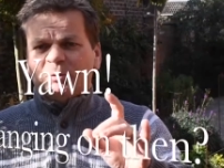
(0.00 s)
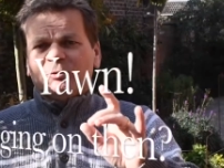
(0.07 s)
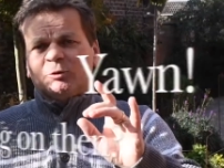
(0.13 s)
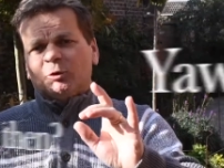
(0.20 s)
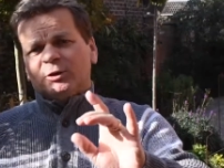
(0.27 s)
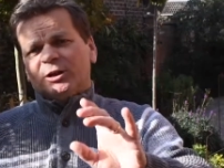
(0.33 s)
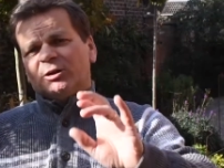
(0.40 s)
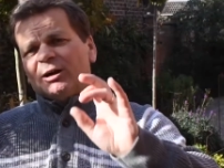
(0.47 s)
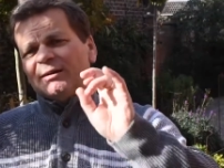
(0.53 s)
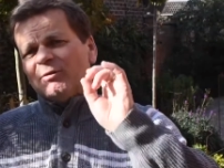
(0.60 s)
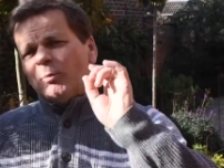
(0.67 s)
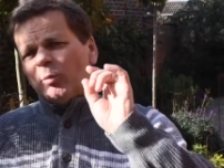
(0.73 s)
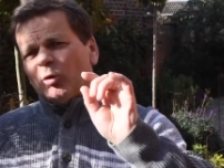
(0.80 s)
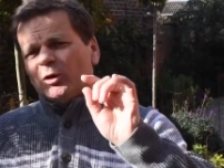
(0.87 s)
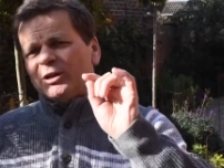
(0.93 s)
before, you've got to have a
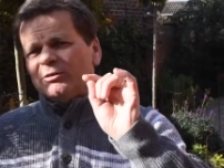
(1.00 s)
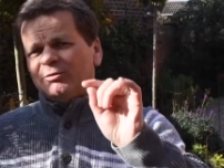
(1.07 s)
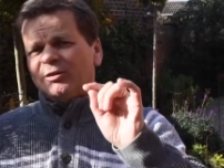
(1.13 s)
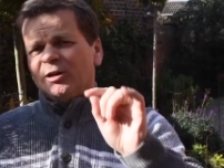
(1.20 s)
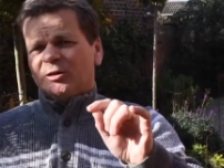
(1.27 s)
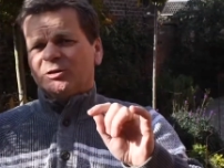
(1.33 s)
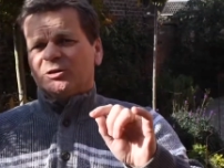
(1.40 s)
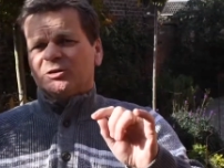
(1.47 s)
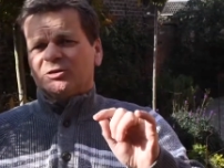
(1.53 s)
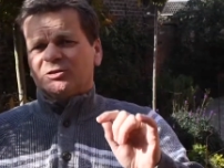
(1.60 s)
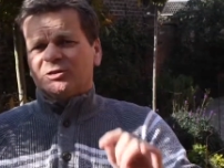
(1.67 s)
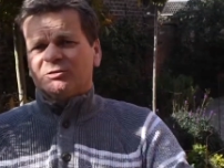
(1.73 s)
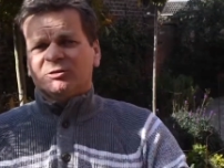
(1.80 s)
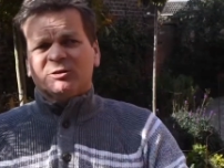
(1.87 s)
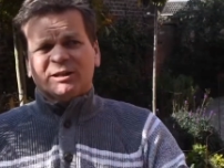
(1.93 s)
point of focus.
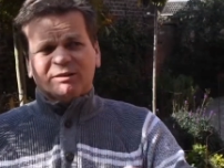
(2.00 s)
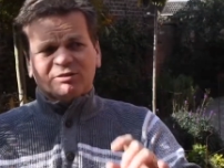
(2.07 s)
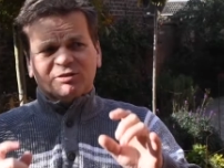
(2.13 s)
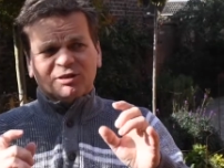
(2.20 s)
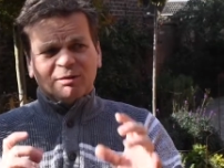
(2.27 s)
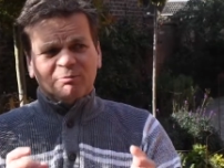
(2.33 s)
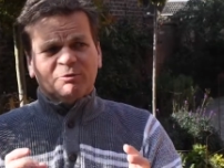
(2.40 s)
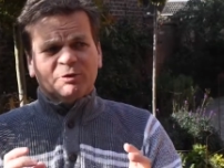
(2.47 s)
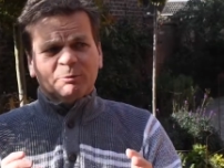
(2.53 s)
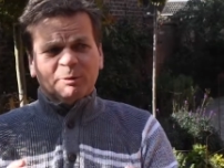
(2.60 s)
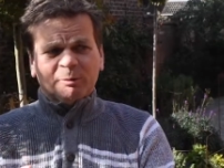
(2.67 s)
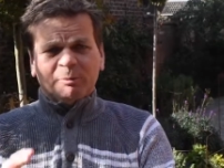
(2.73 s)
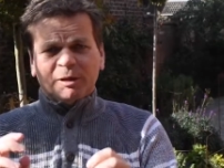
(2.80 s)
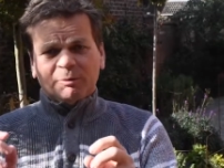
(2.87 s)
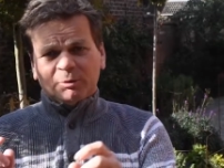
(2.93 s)
You've got to have something
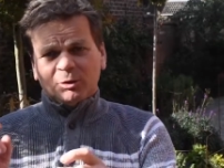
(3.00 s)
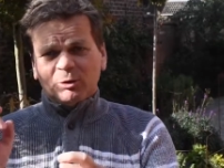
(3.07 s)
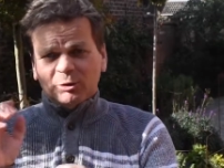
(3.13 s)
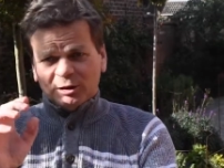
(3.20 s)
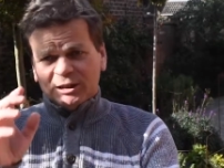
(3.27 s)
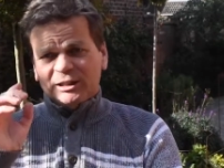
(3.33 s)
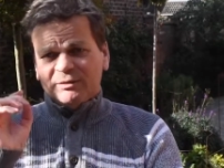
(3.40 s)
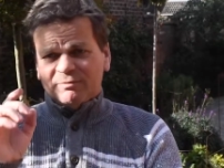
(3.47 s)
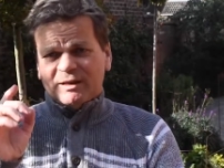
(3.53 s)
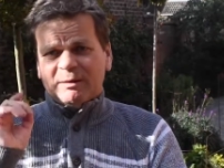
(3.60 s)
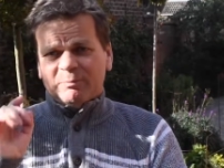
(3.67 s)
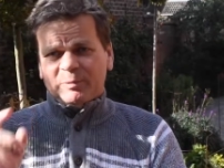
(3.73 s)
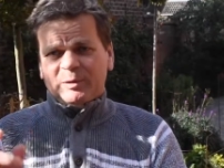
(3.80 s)
where people are looking in that